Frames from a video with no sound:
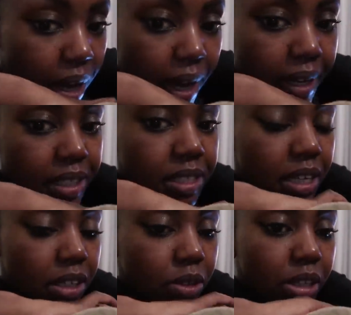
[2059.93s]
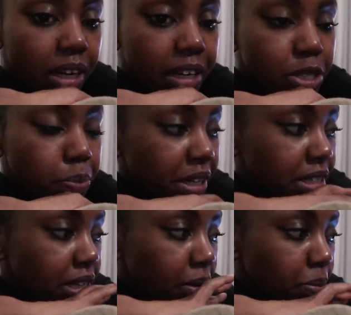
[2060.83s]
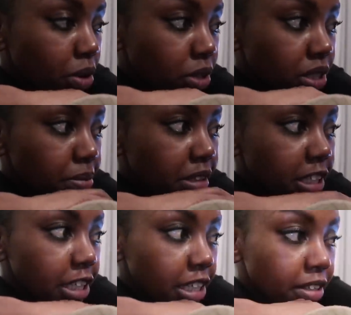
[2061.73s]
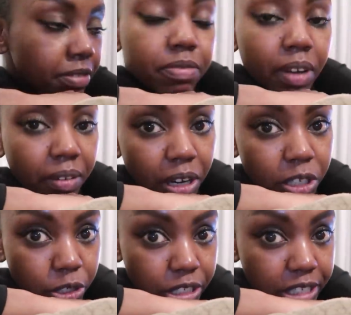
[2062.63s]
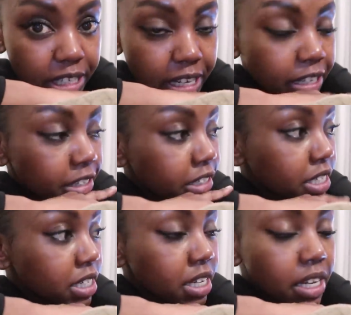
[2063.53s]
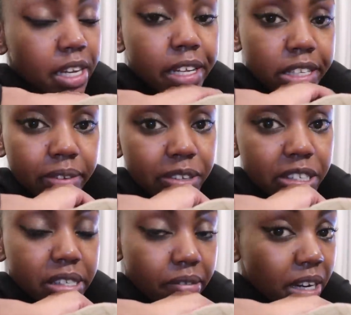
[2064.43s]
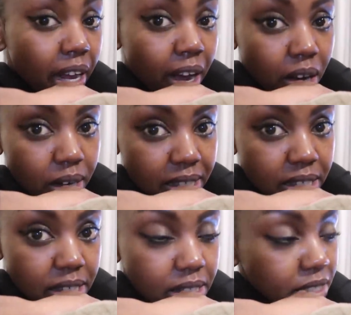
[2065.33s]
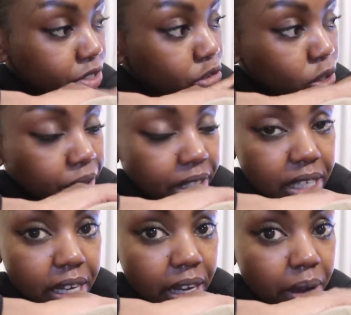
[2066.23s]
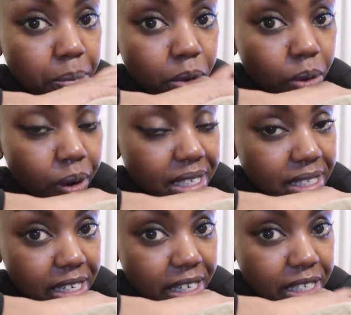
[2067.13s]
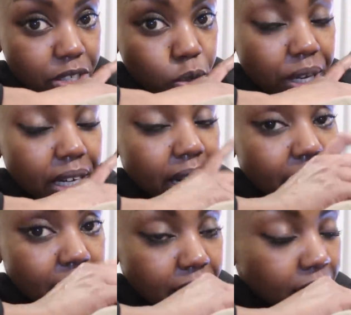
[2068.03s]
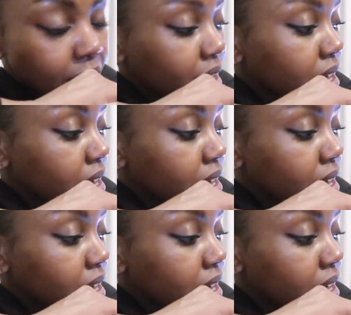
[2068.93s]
I can tell you that I spent approximately 577 hours during the day procrastinating, doing nothing